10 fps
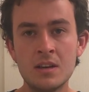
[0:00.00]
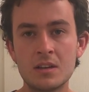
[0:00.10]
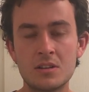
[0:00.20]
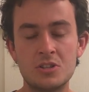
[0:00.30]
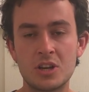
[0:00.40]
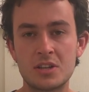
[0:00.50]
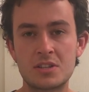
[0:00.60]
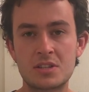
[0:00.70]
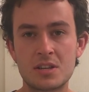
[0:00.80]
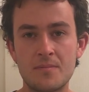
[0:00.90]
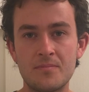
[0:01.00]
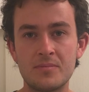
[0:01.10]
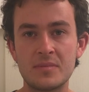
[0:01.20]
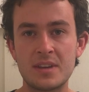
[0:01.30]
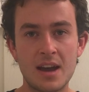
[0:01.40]
could just
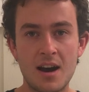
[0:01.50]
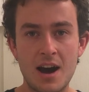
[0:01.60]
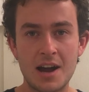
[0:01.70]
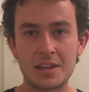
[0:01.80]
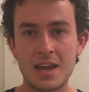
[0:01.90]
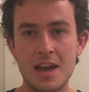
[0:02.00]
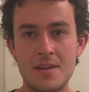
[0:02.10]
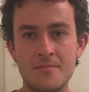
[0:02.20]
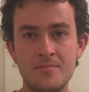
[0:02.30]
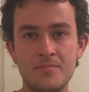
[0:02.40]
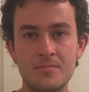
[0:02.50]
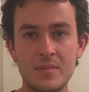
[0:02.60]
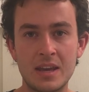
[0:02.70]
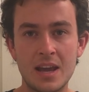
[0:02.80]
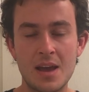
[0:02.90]
get hot again
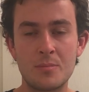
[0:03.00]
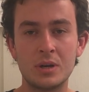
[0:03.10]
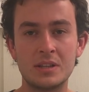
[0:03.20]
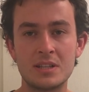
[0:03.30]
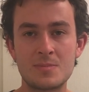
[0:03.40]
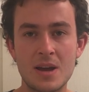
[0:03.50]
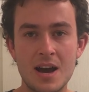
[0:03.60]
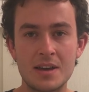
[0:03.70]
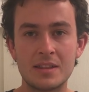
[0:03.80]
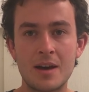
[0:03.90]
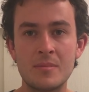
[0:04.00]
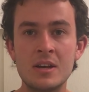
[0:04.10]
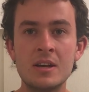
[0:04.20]
and put this behind them.